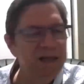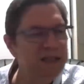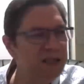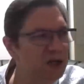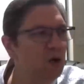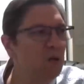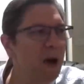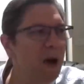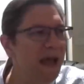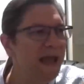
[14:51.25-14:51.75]

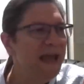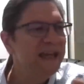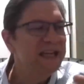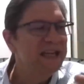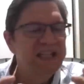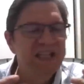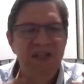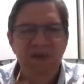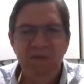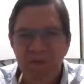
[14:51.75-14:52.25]
to
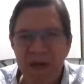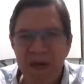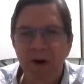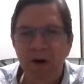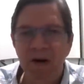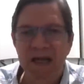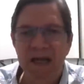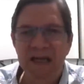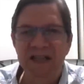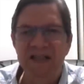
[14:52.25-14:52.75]

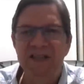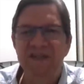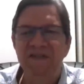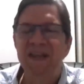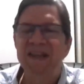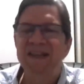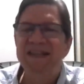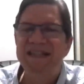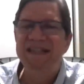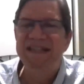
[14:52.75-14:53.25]
experience
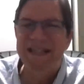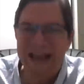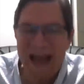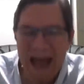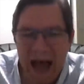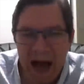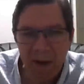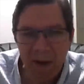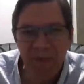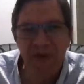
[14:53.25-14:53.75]
the
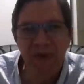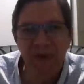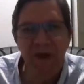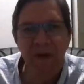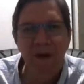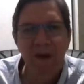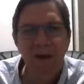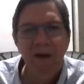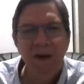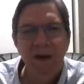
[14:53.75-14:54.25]
depth
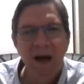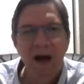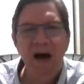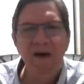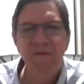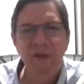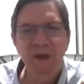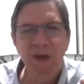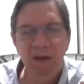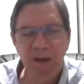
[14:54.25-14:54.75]

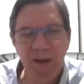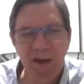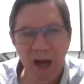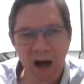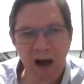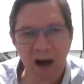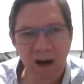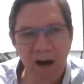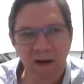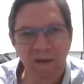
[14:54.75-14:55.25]
of the
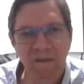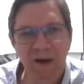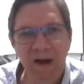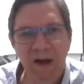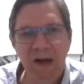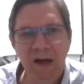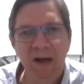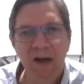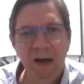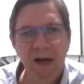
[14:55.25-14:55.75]
love
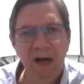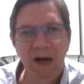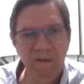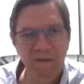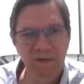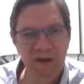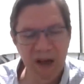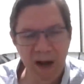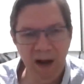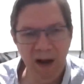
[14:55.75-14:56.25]

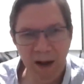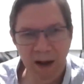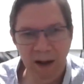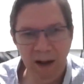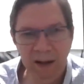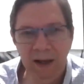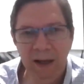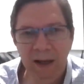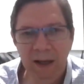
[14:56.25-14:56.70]
of god